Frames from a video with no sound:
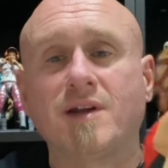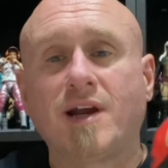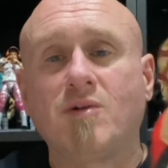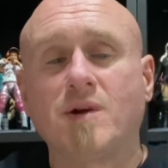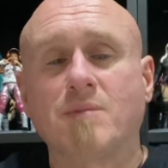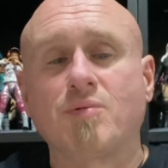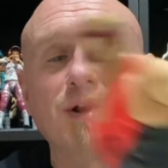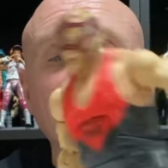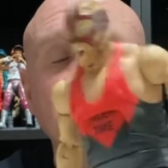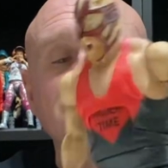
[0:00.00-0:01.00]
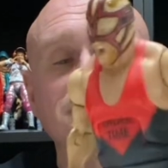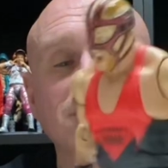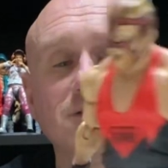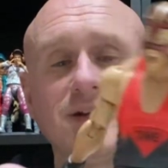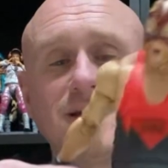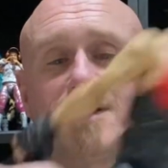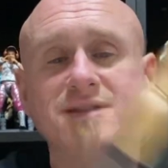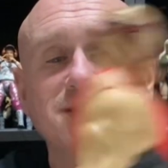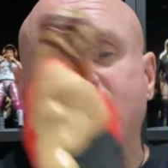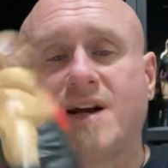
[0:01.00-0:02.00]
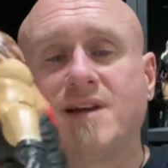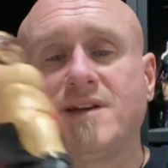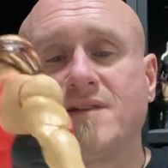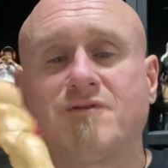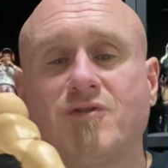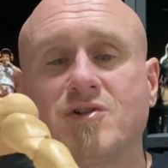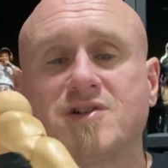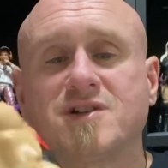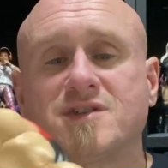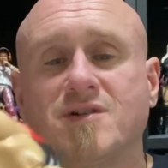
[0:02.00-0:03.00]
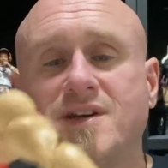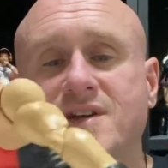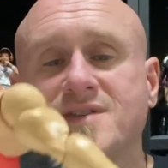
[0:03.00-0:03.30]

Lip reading: and I don't want to break him, so yeah, that's highly unfortunate. So he